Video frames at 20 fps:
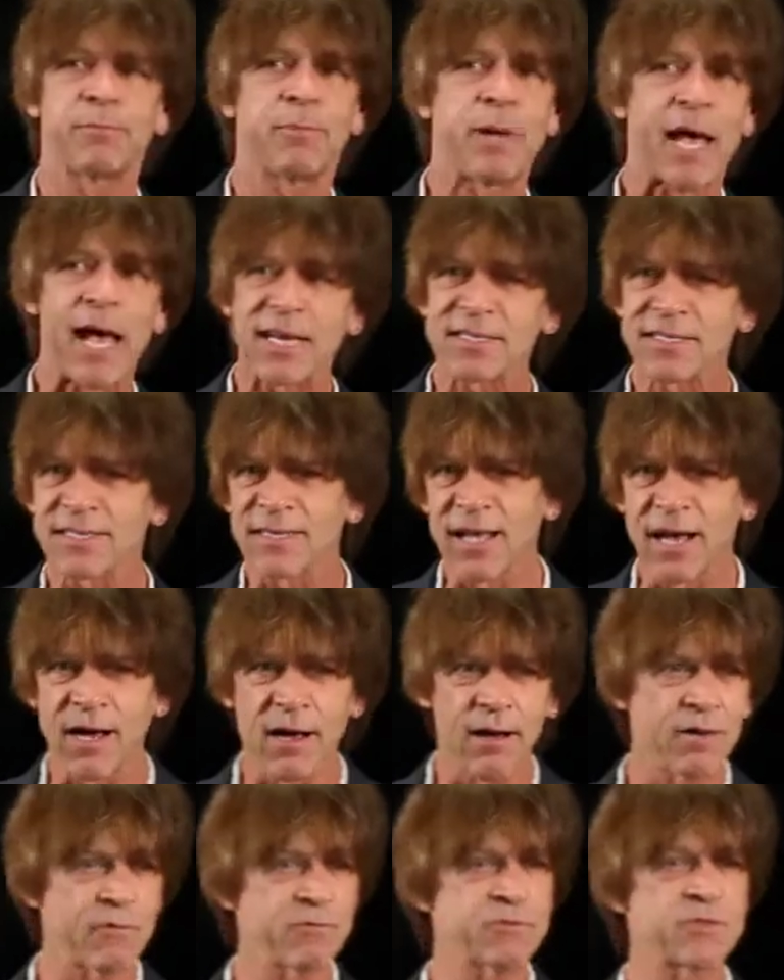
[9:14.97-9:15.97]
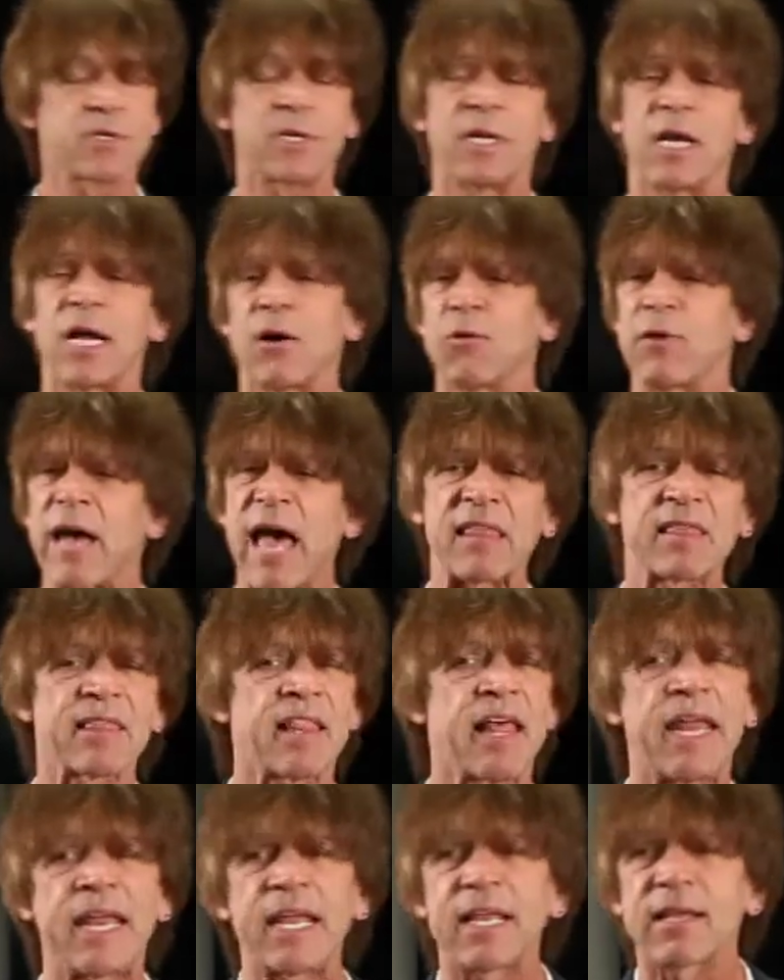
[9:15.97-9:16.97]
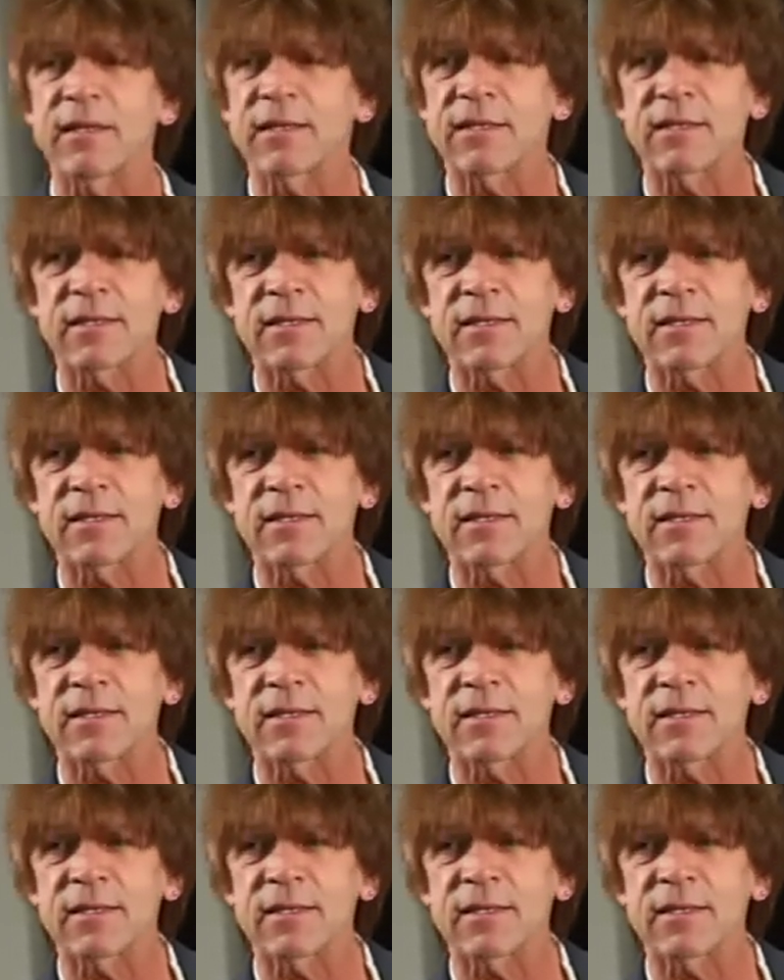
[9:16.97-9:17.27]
Past loves, you know, athletic